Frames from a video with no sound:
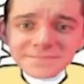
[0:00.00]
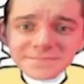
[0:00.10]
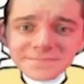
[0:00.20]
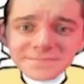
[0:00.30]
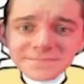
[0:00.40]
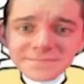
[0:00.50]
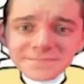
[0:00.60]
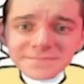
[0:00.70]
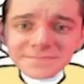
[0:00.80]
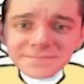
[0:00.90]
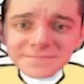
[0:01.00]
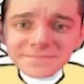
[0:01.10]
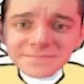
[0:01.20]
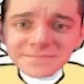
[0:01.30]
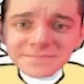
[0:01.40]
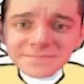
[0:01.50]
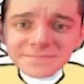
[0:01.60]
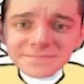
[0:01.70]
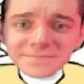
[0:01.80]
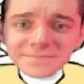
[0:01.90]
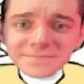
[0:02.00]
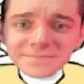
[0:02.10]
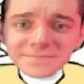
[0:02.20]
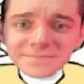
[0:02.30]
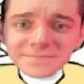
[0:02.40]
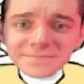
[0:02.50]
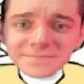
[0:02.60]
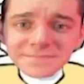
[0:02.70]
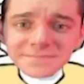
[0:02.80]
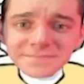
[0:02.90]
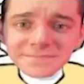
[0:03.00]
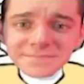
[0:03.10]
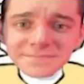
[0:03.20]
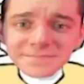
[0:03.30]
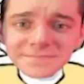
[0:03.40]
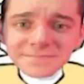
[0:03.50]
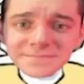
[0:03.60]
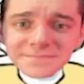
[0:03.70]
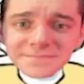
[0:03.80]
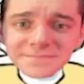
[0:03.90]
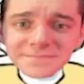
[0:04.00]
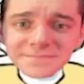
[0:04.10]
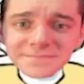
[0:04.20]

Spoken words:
(silent)